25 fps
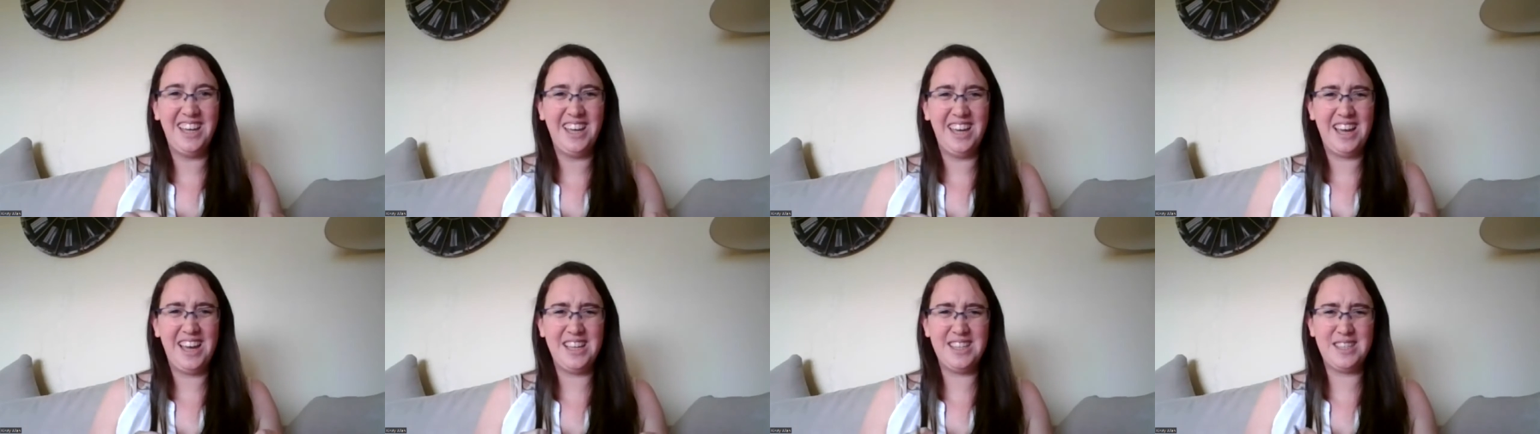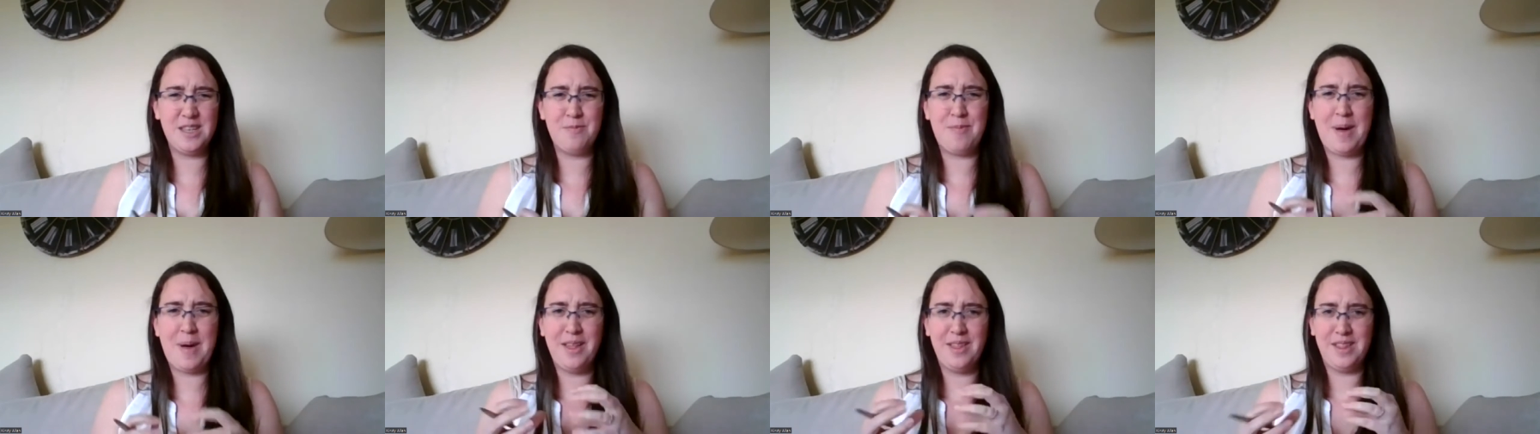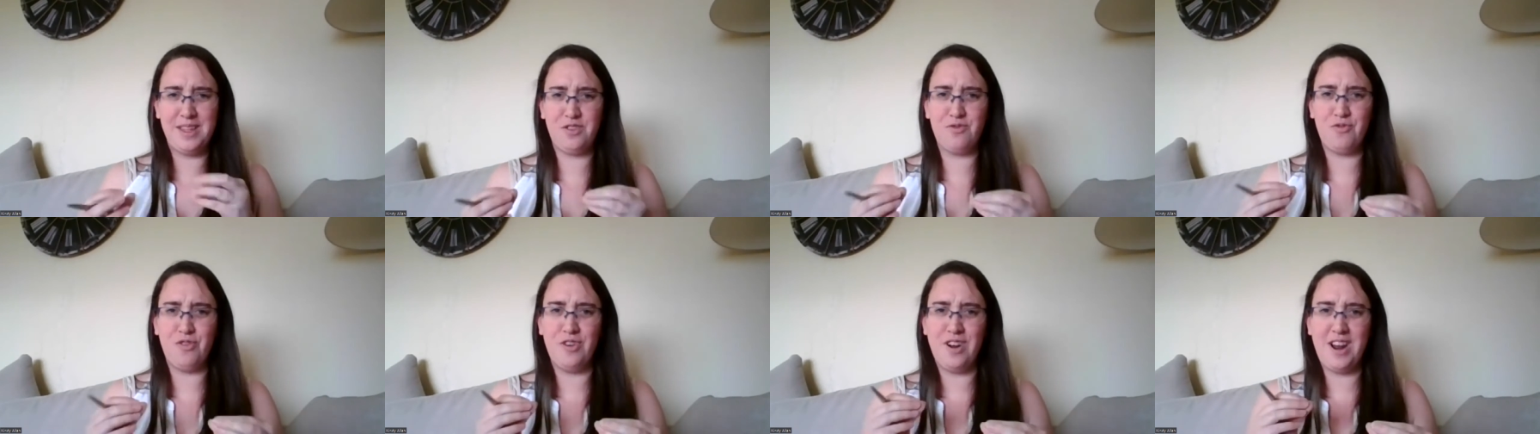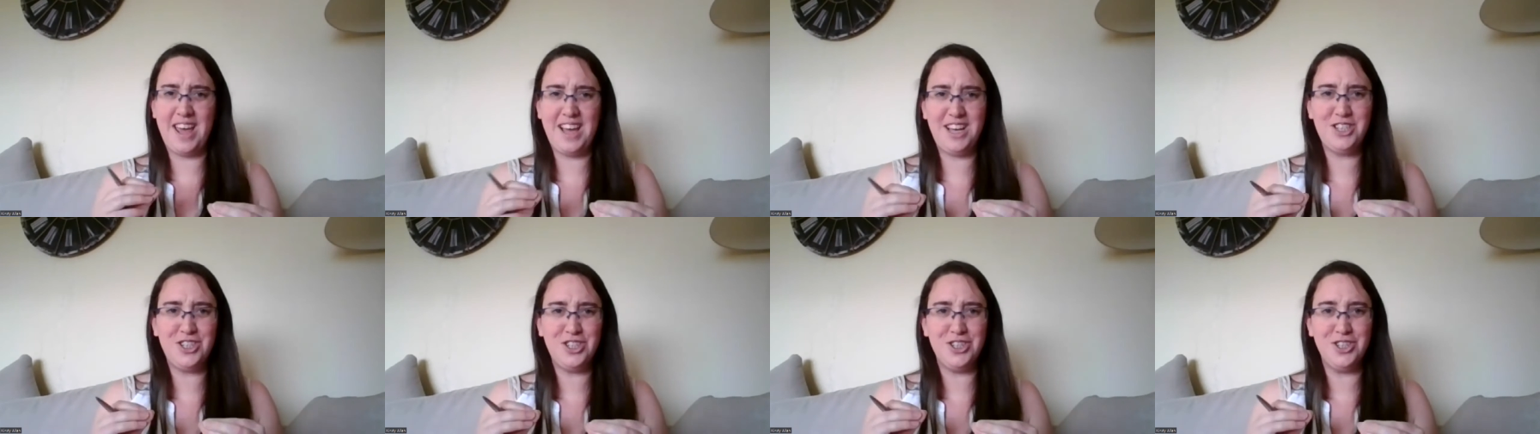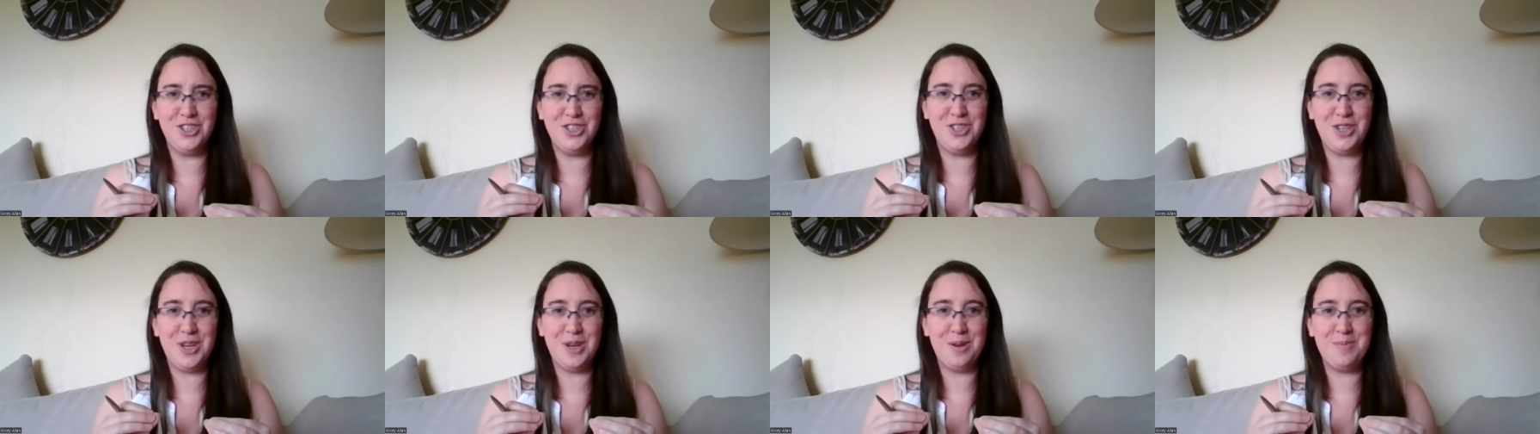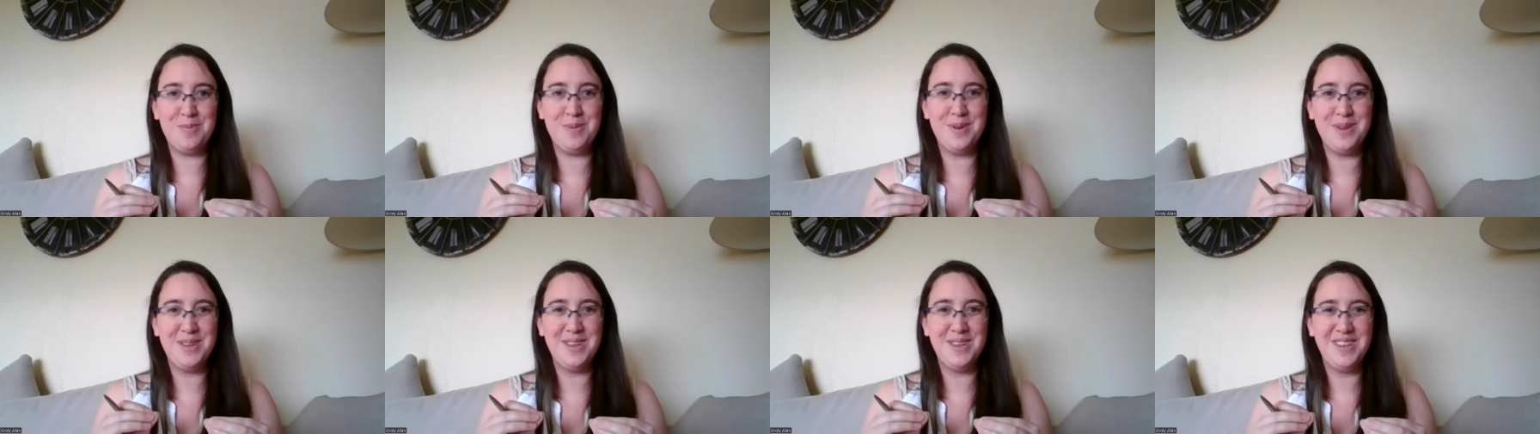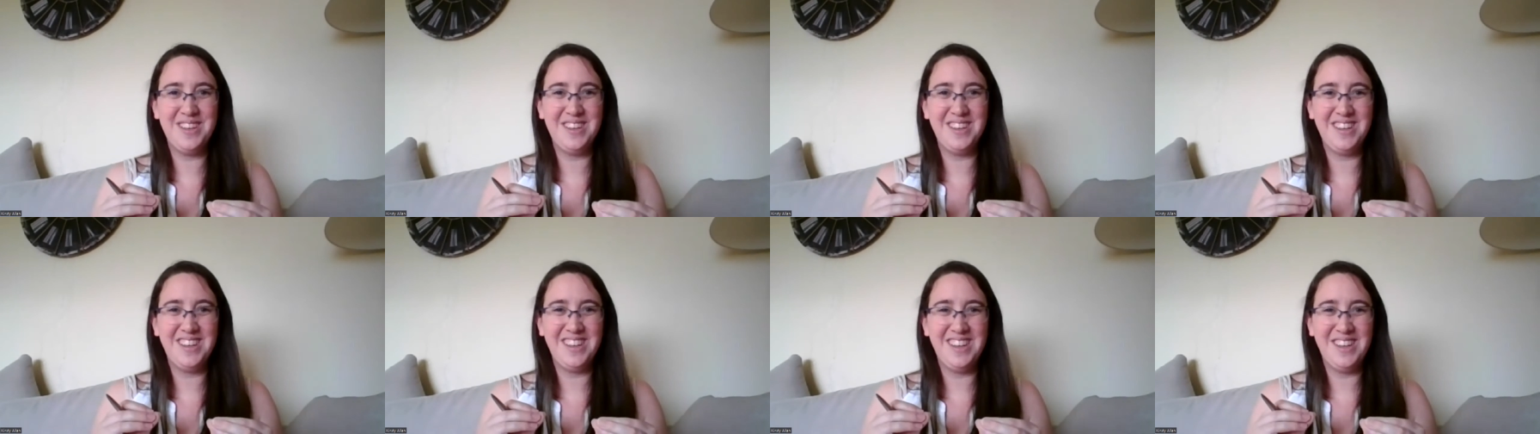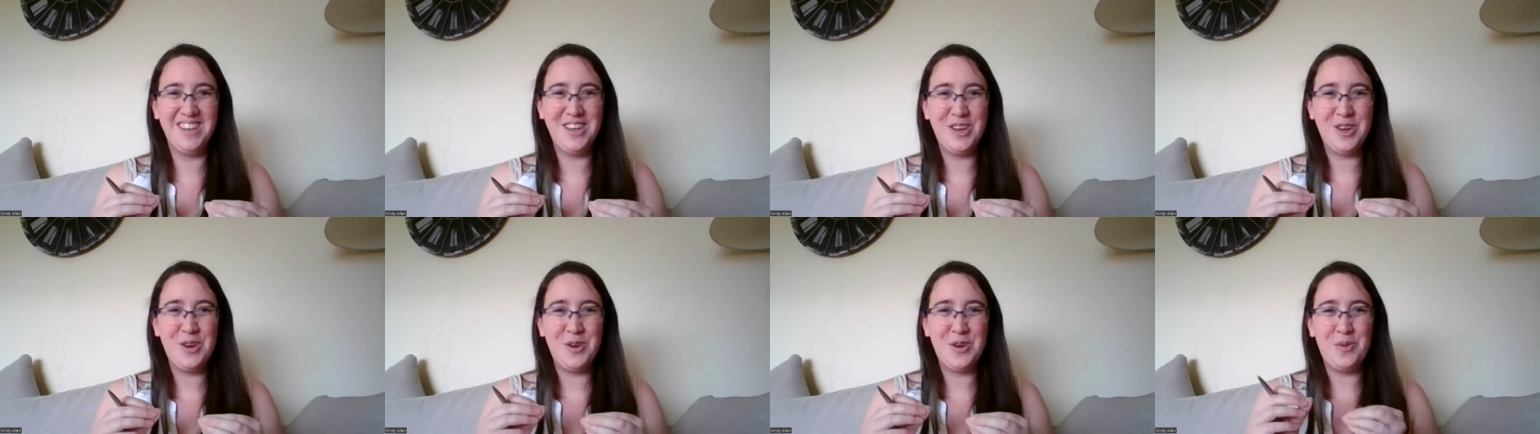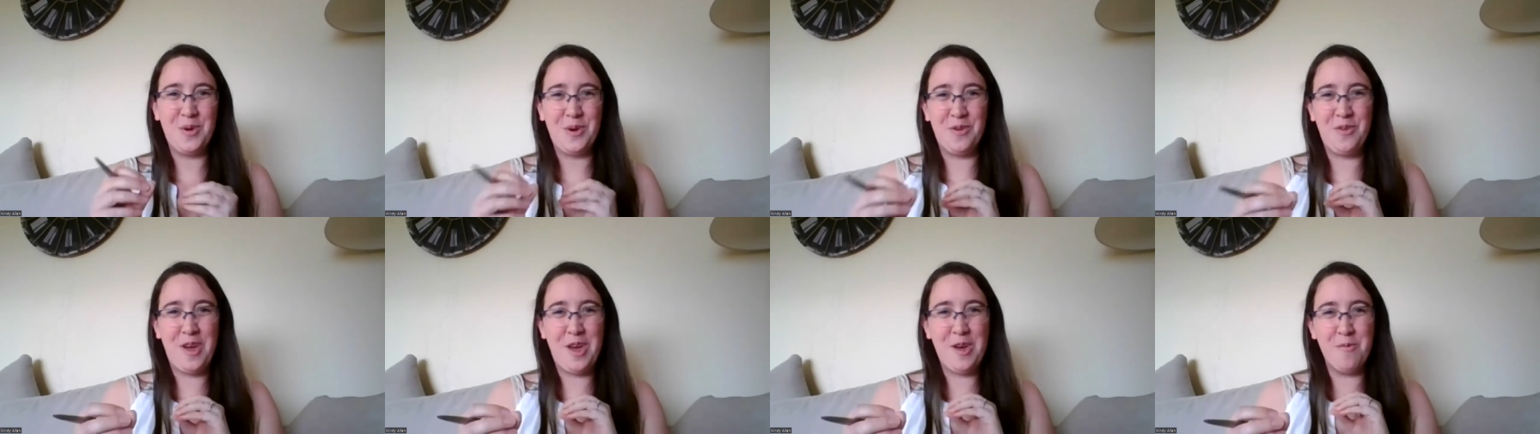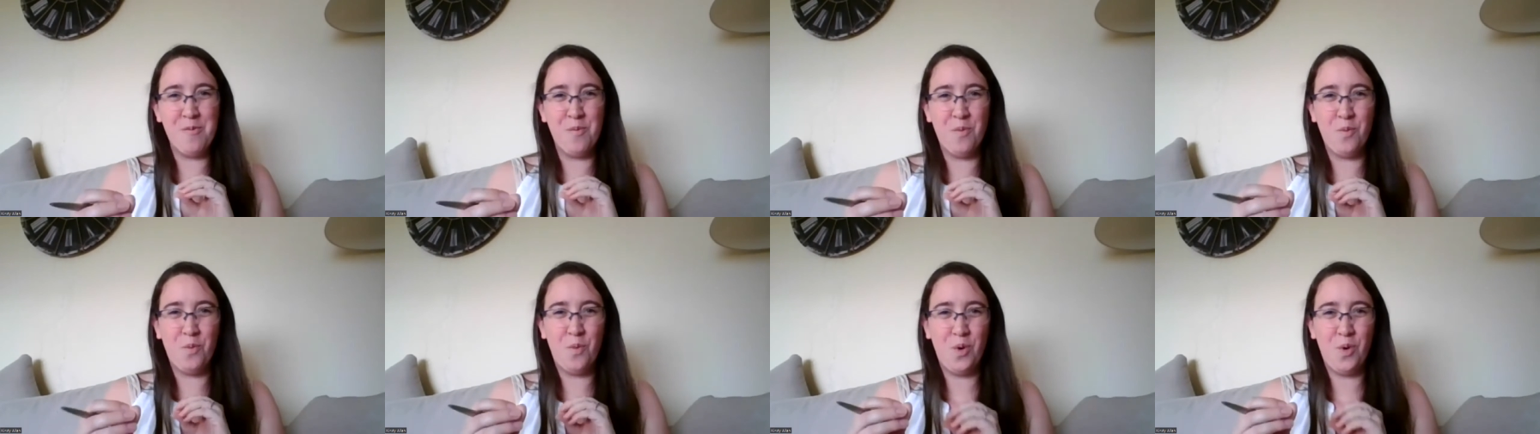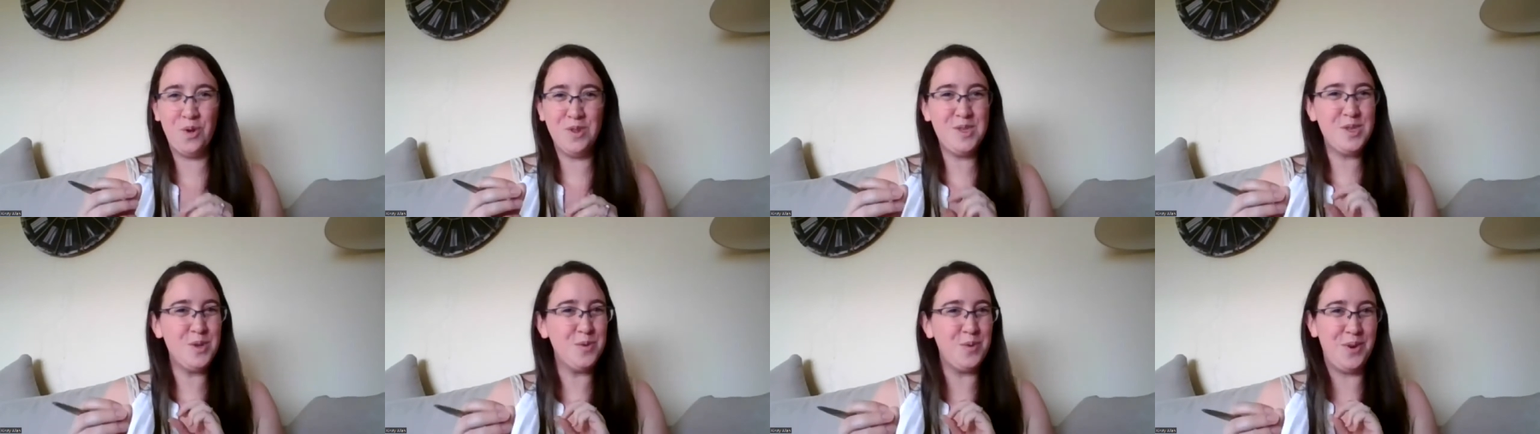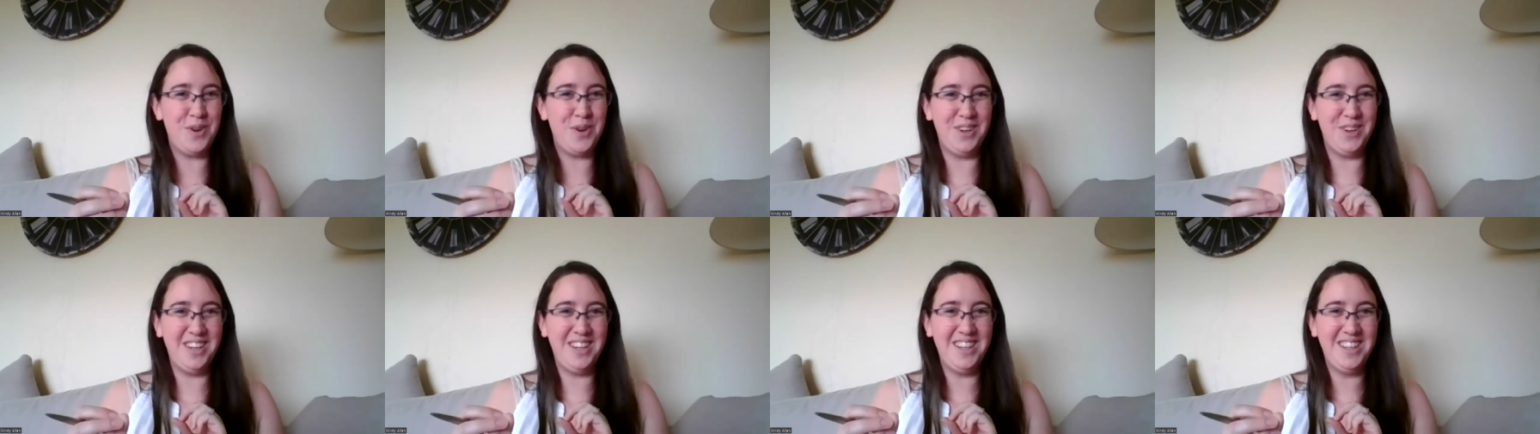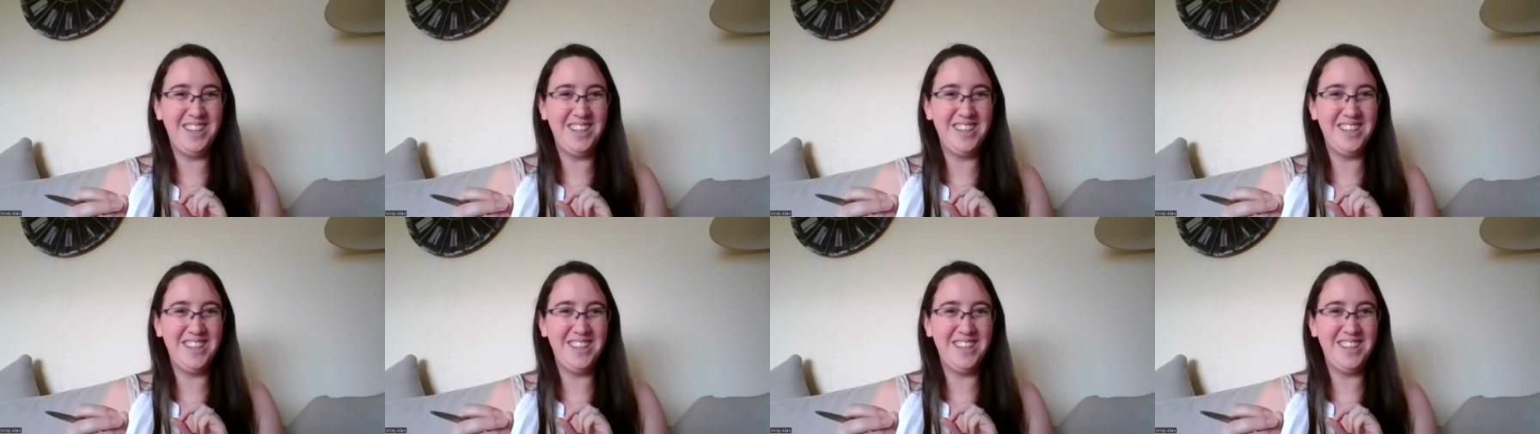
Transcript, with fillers: It's about this relationship with him one to one.